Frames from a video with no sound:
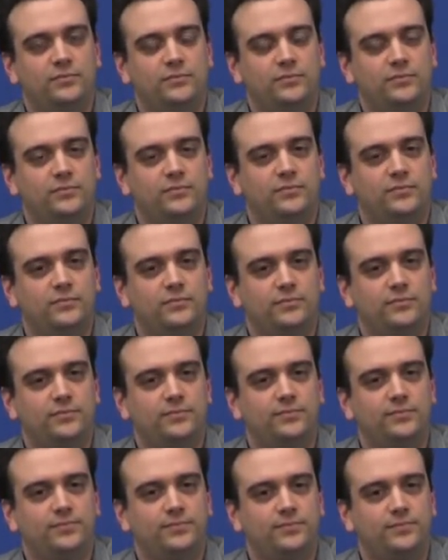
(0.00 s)
in
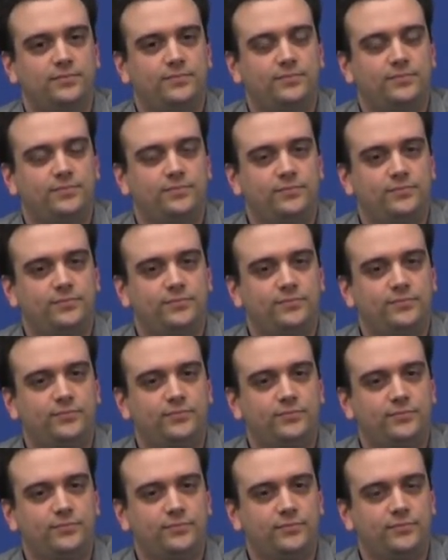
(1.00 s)
Facebook, he
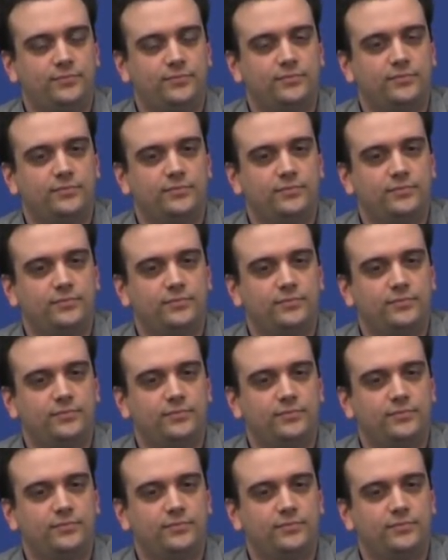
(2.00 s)
put a,